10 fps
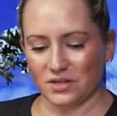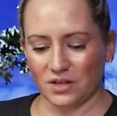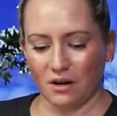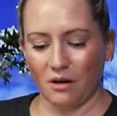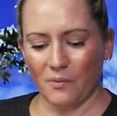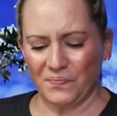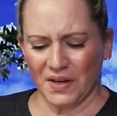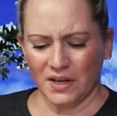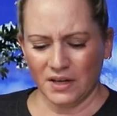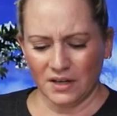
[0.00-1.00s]
So,
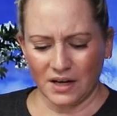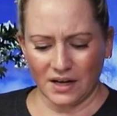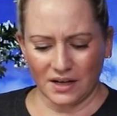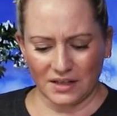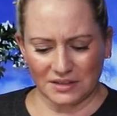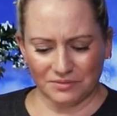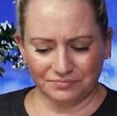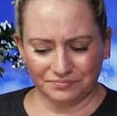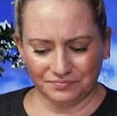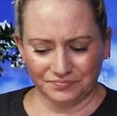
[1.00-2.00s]
uh,
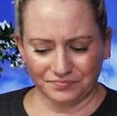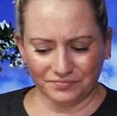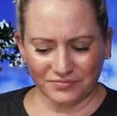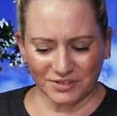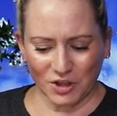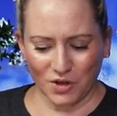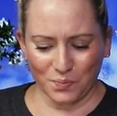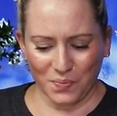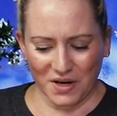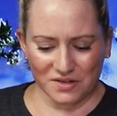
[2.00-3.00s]

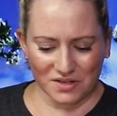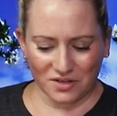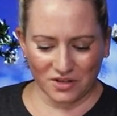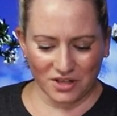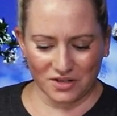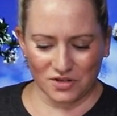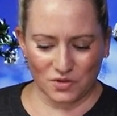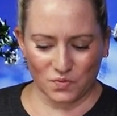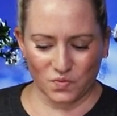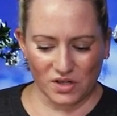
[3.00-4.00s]
so basically, this
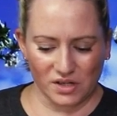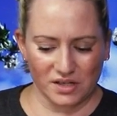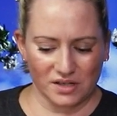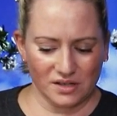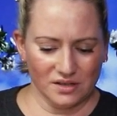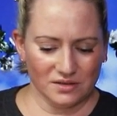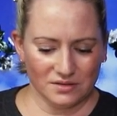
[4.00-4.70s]
is really